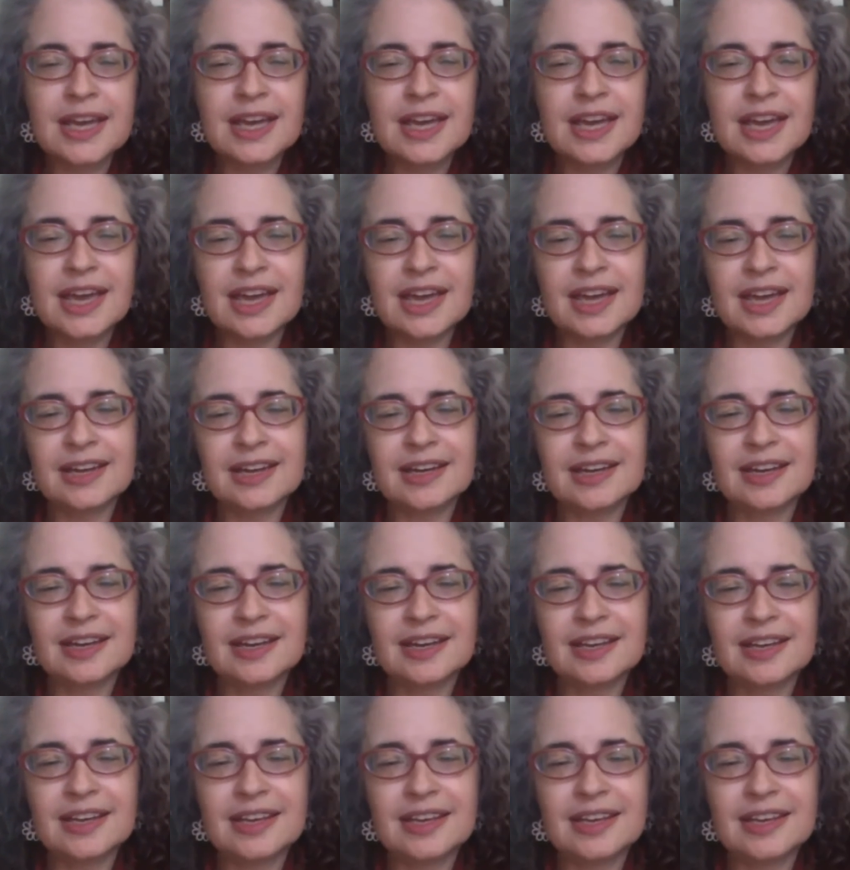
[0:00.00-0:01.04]
and
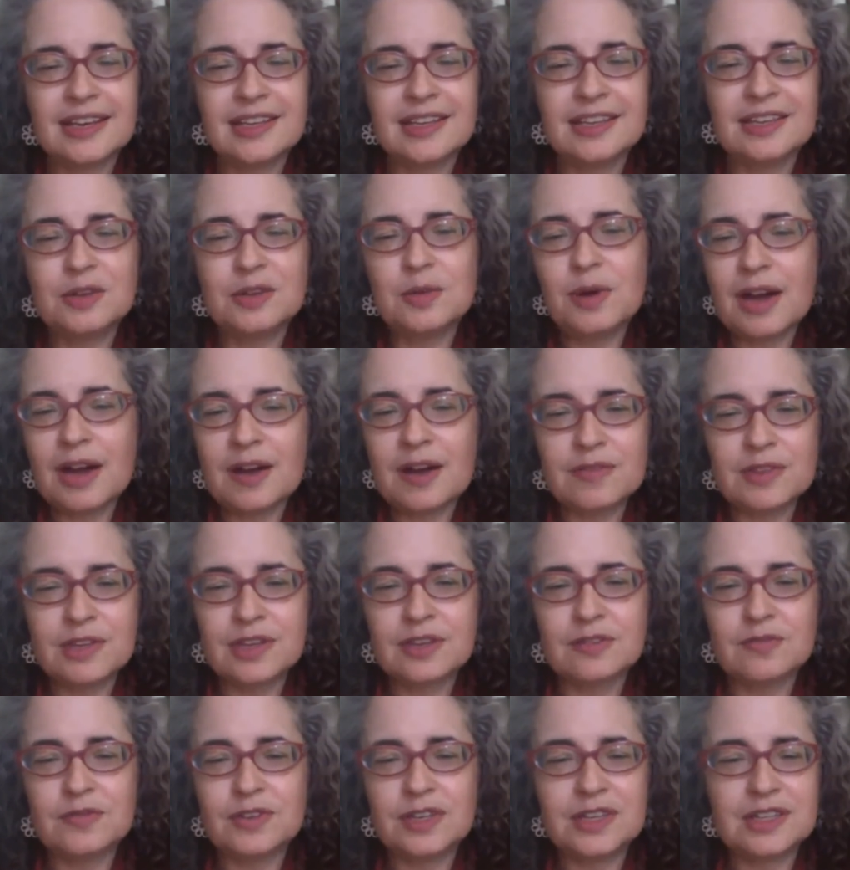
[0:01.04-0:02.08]
you have the
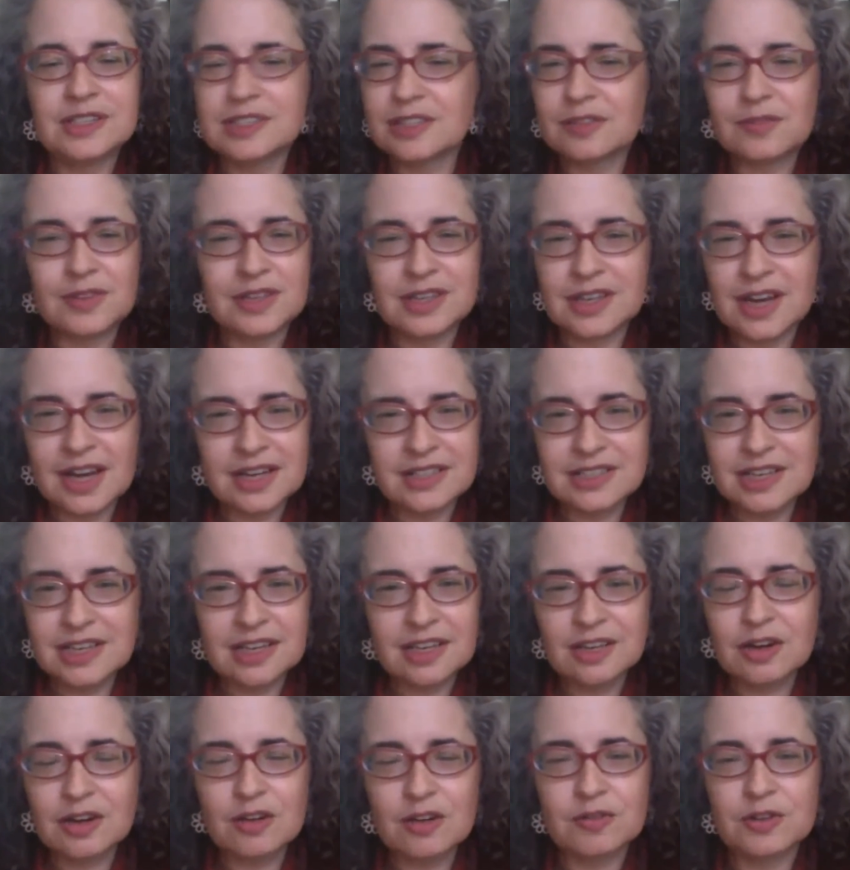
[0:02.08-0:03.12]
convenience of it not
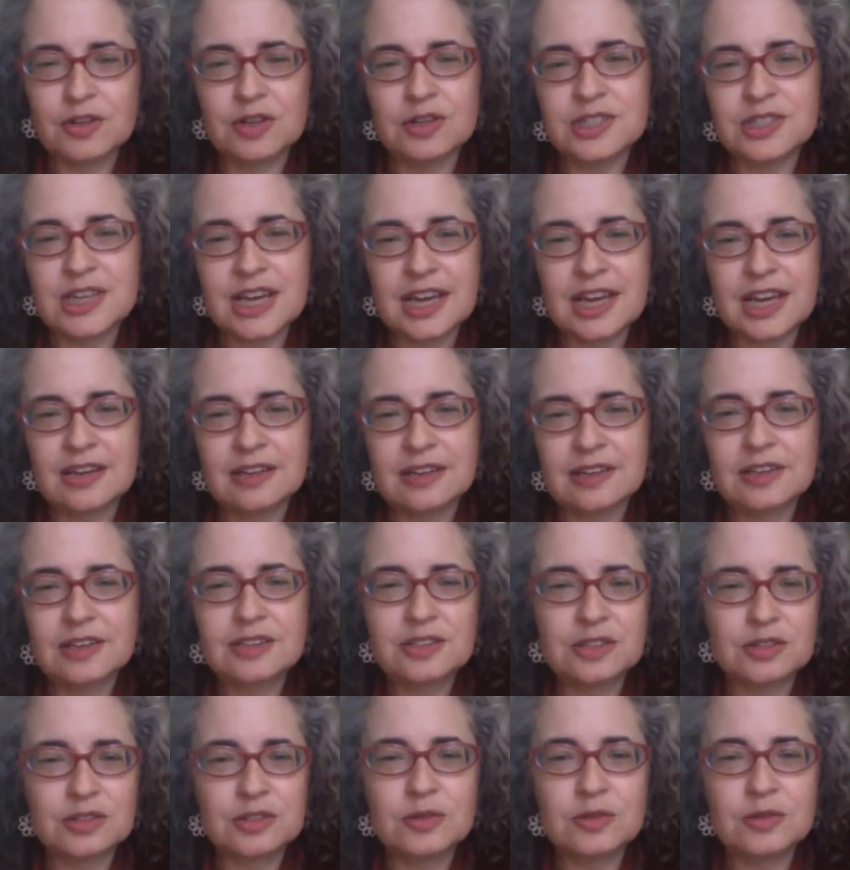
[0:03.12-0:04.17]
taking over your day because
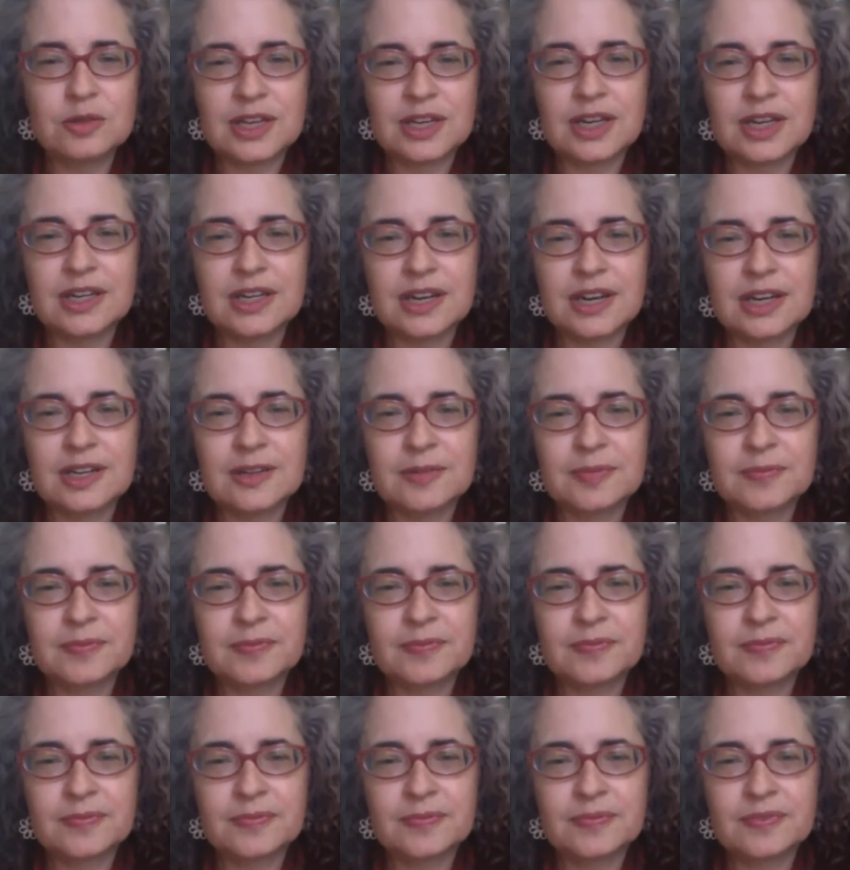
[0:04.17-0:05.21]
you're doing it at night.
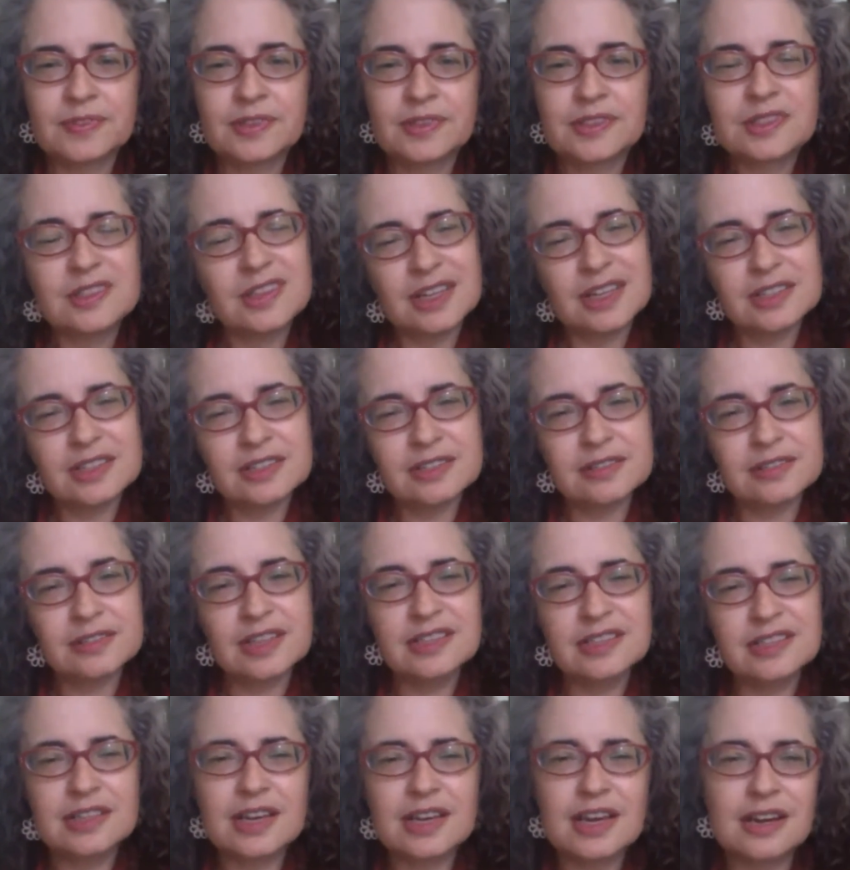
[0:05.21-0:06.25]
So that's
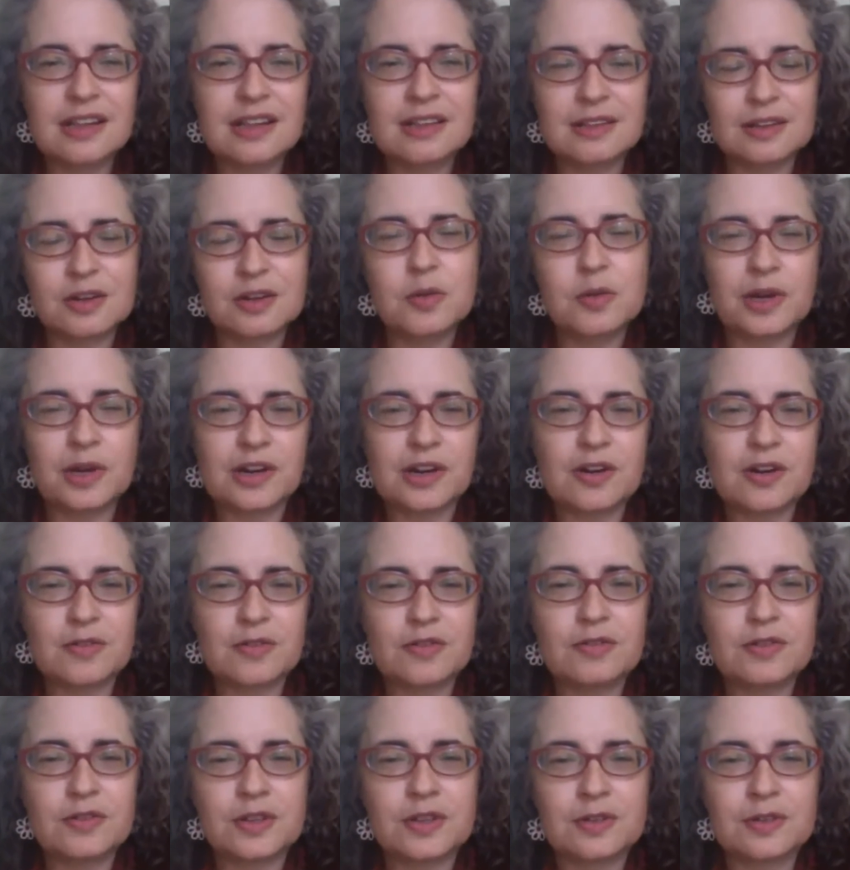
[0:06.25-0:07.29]
kind of the quick
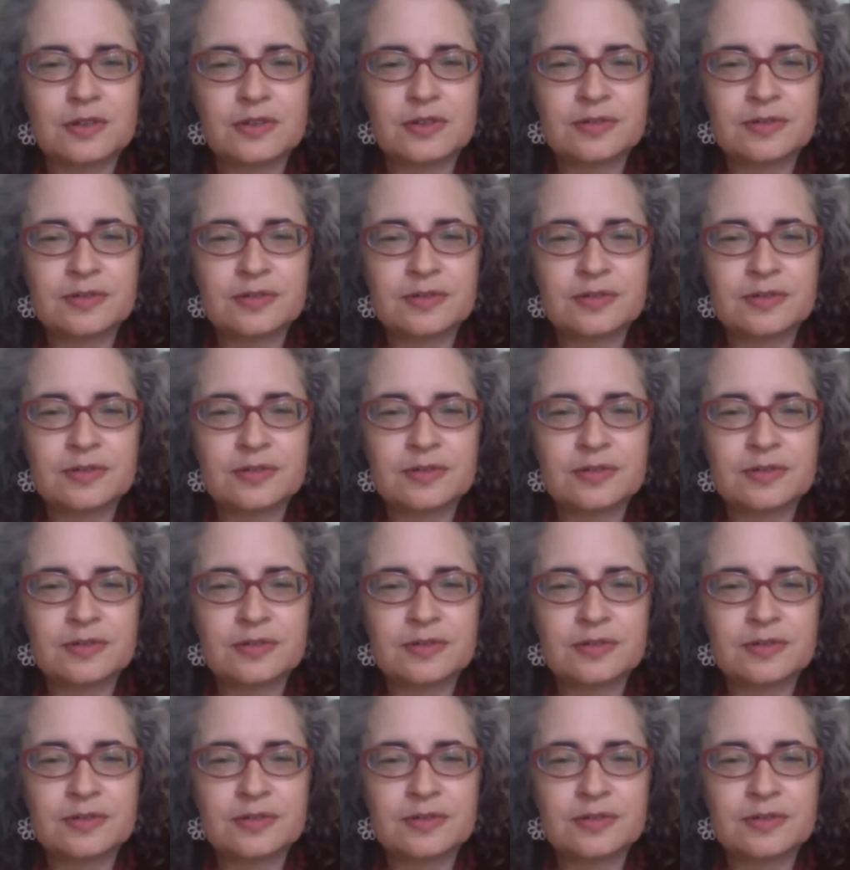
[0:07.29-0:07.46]
overview.